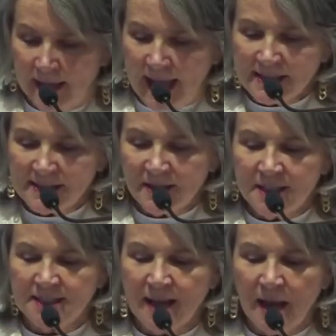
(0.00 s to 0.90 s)
as the
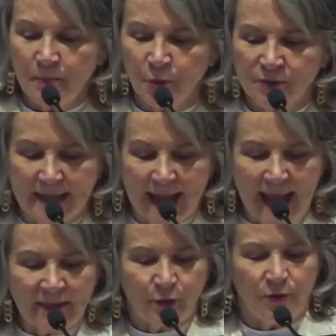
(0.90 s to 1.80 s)
disciples
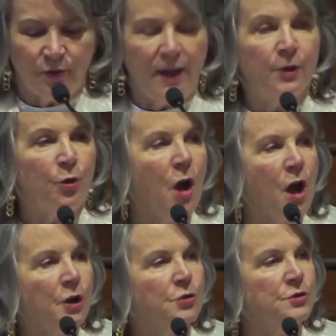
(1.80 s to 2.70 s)
gather and are
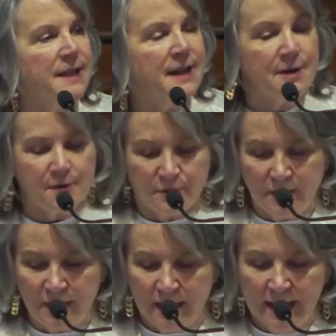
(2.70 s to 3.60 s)
hunkered
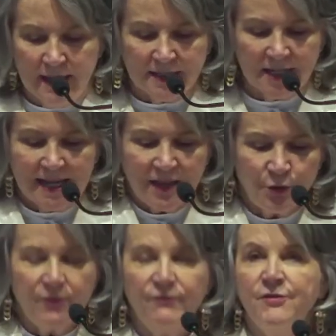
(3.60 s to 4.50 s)
down
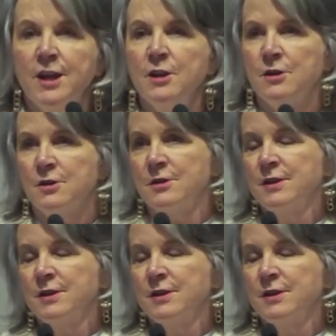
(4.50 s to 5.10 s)
together in fear?